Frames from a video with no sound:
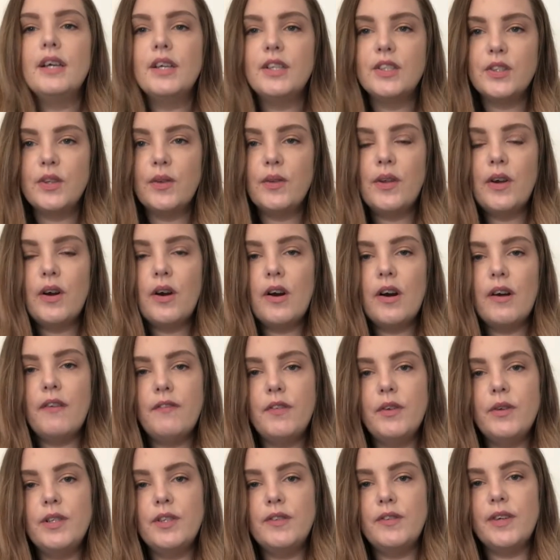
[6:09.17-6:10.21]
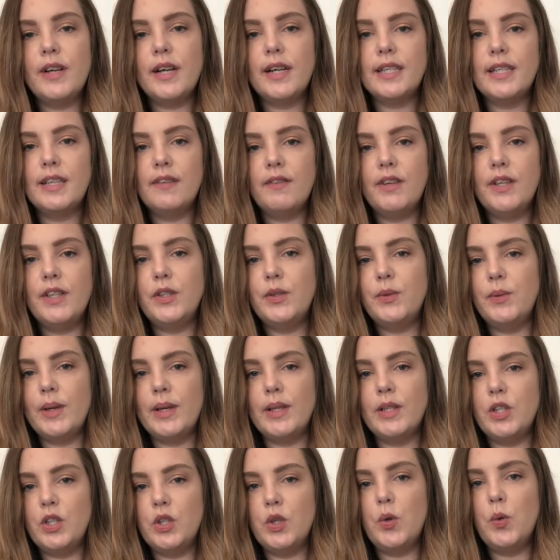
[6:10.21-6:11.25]
So there are a few different activities you
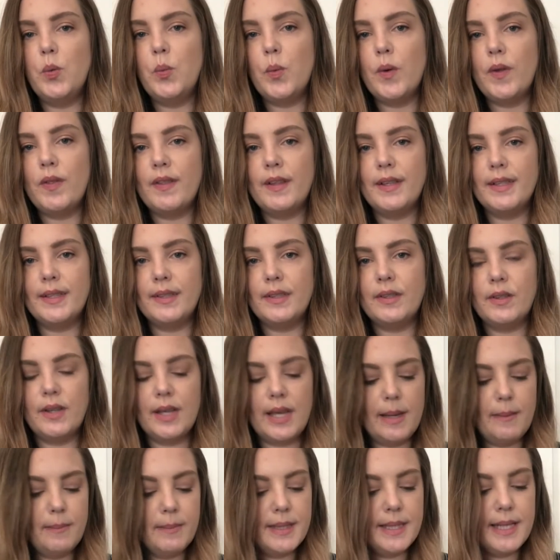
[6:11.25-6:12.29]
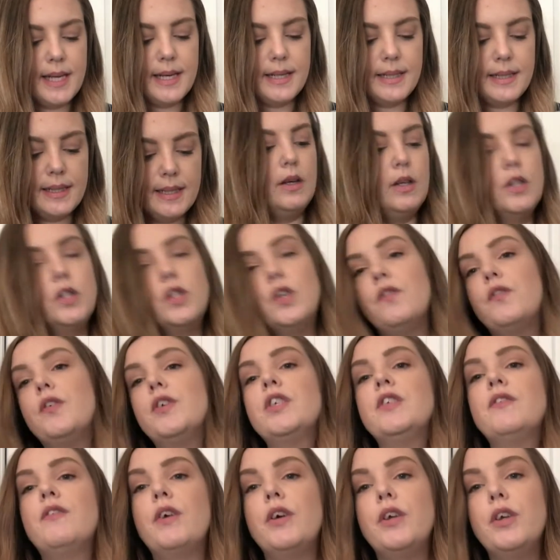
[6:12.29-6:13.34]
can do with this little game set. So
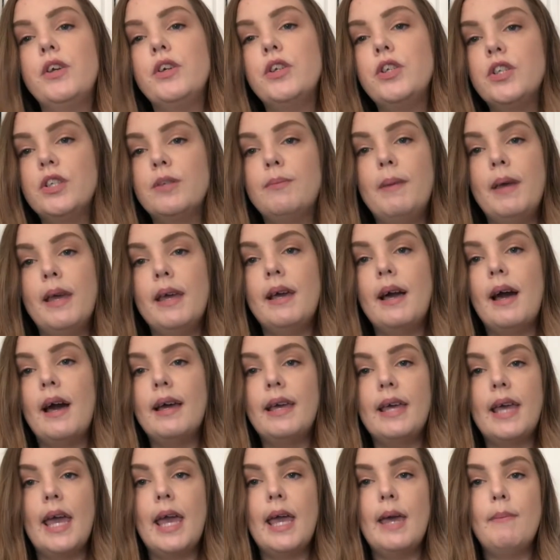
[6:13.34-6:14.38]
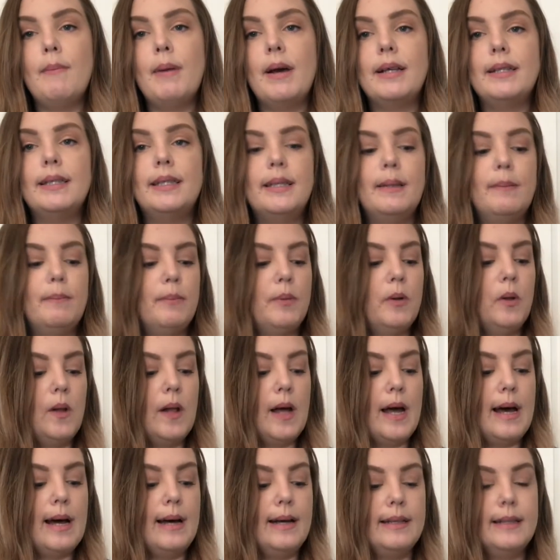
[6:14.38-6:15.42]
first of all, you could just make a game as simple
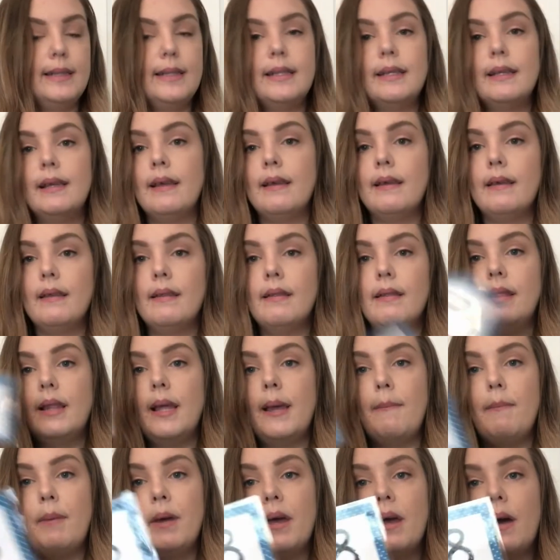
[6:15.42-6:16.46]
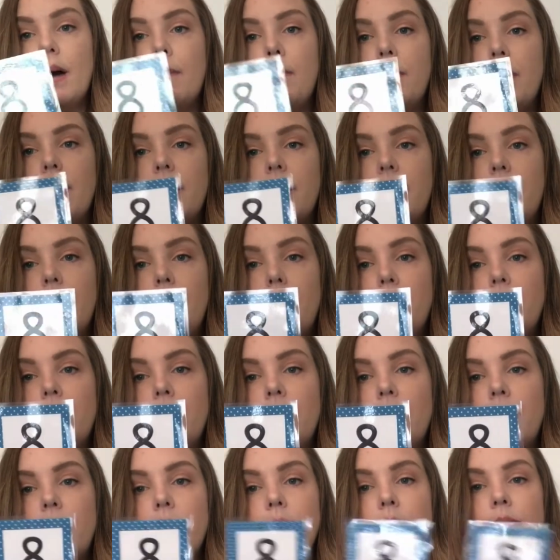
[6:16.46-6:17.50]
as they pick up a
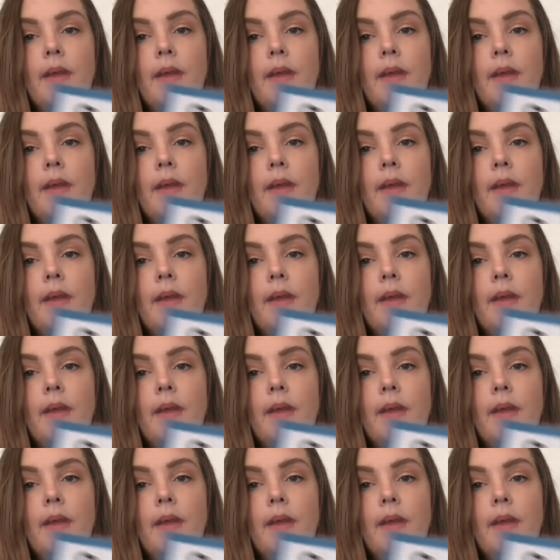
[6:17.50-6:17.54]
number,